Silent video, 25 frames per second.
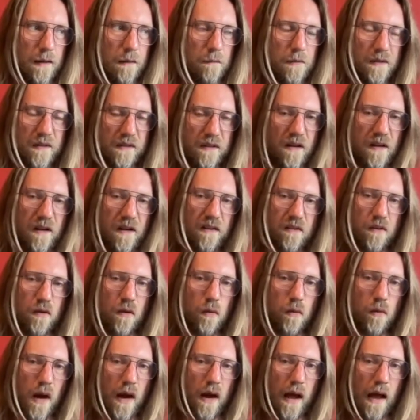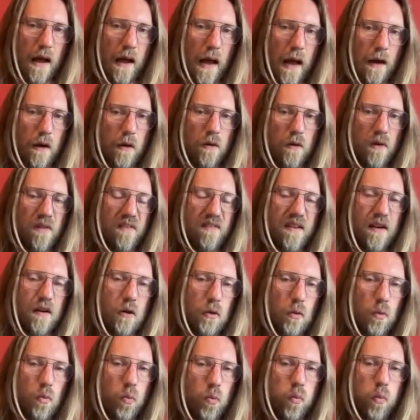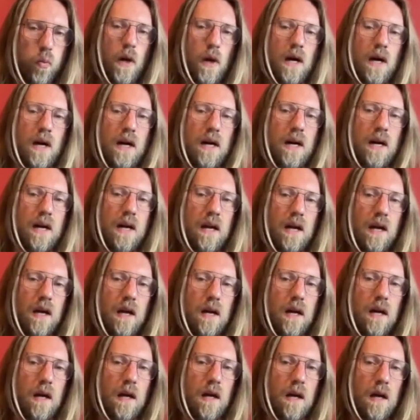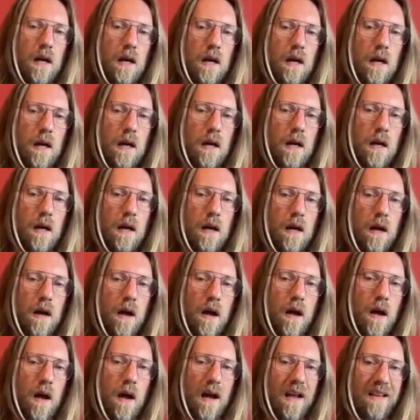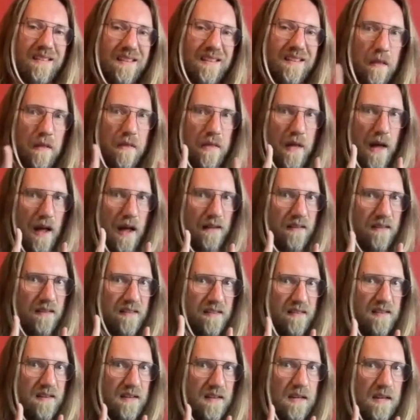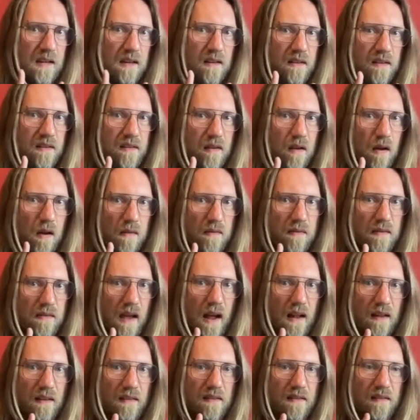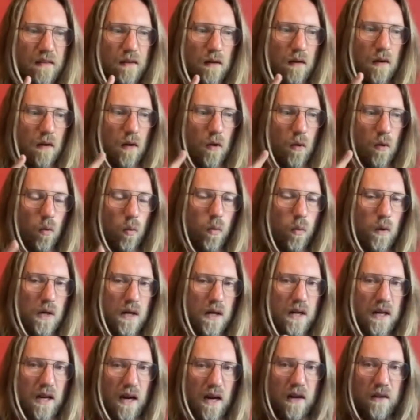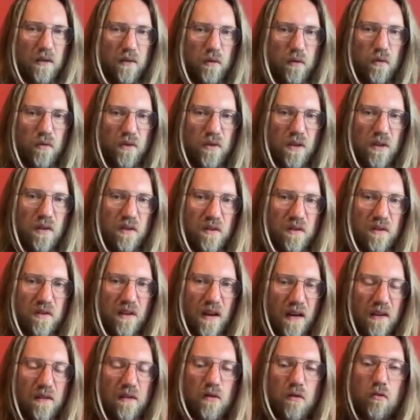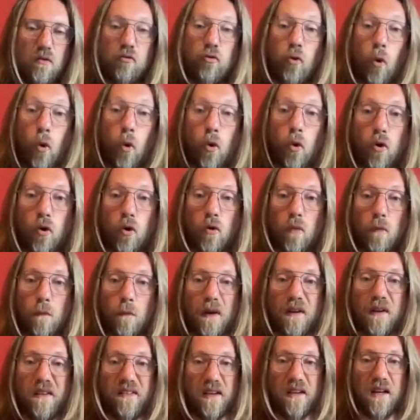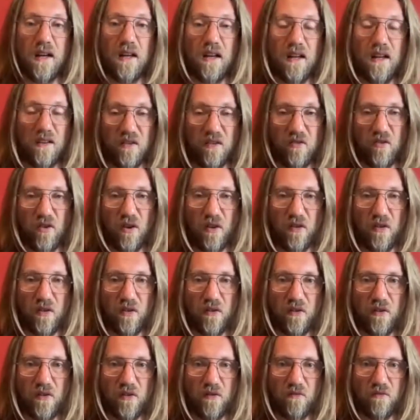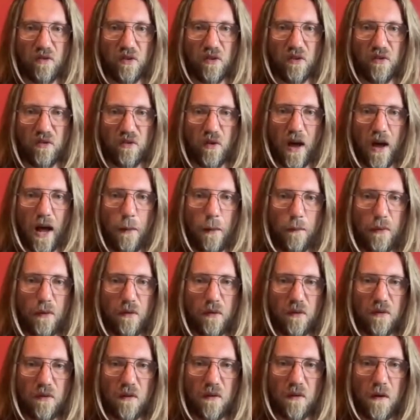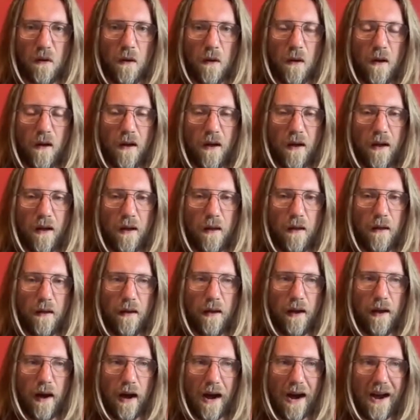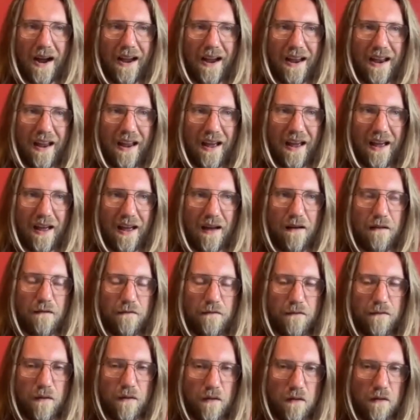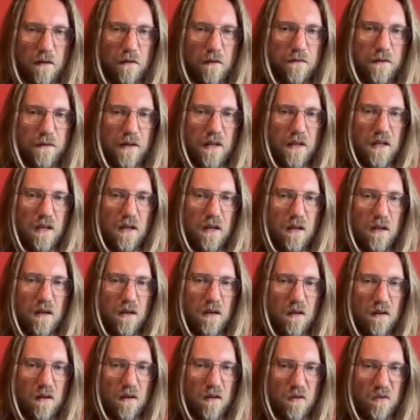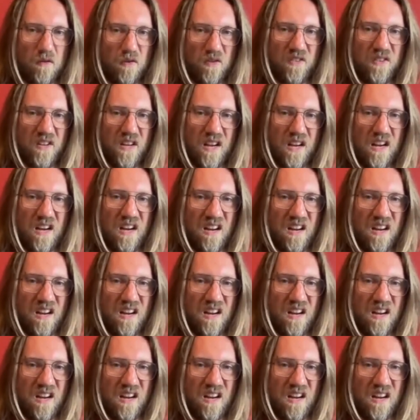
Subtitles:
But there is no, I couldn't tell you why, as in that's the answer, that's why I do this, I talk, basically. It's just so happens. I have nothing to say.